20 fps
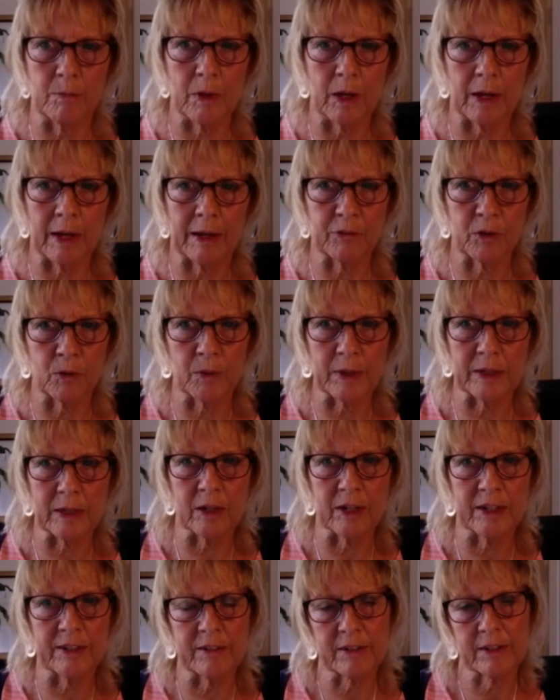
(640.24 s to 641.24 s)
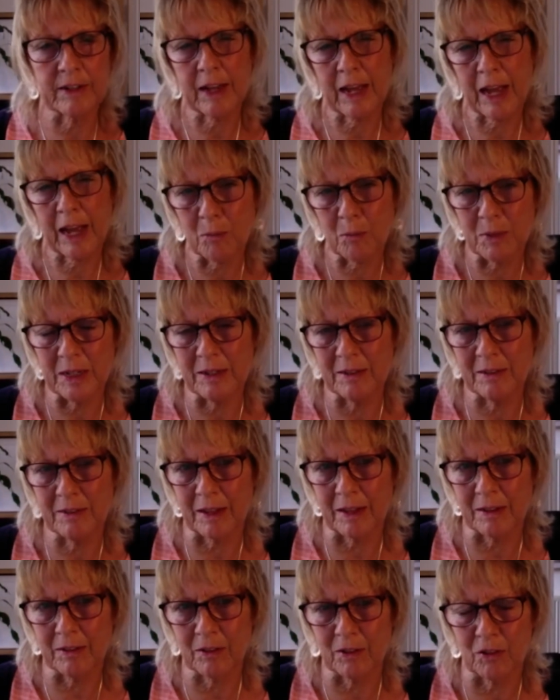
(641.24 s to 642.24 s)
have you any idea how many
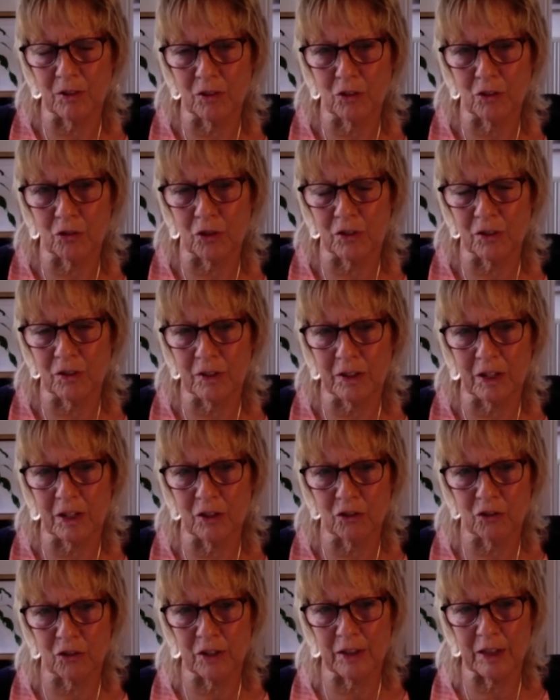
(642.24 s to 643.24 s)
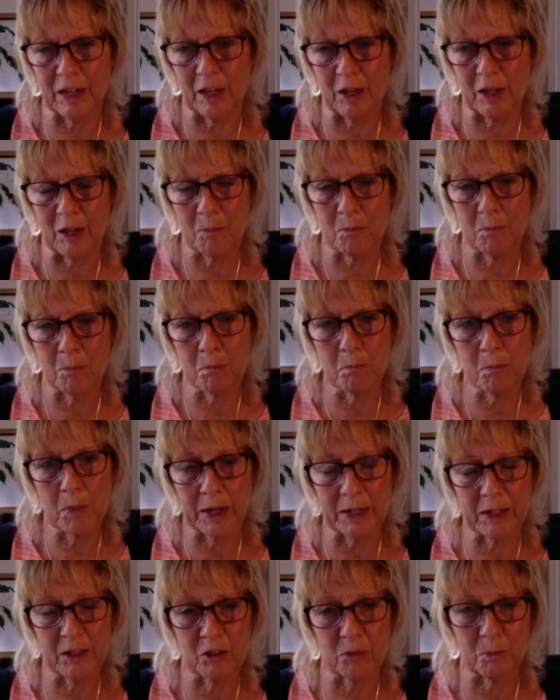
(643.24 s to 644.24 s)
centres across the country there
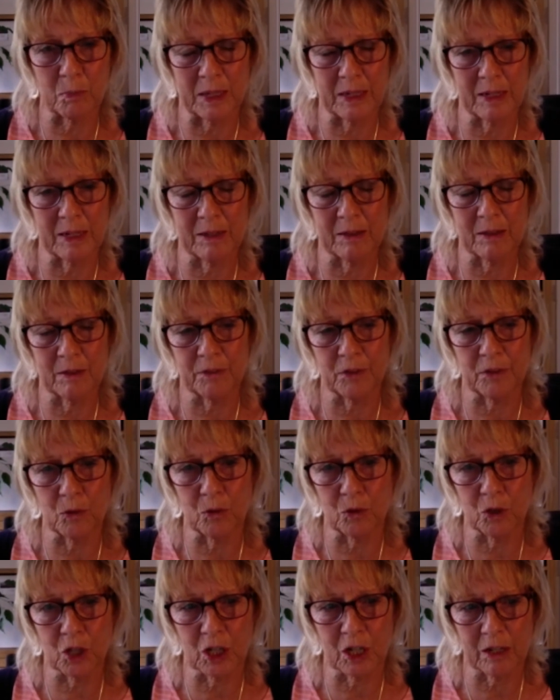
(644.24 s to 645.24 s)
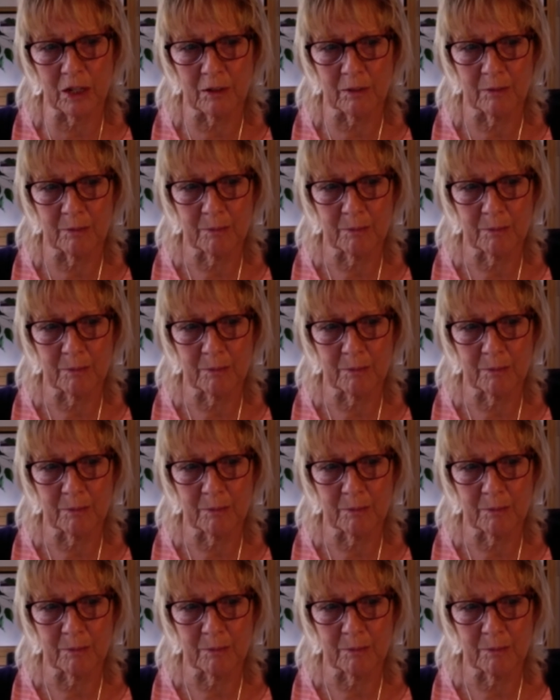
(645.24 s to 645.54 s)
might be in the future?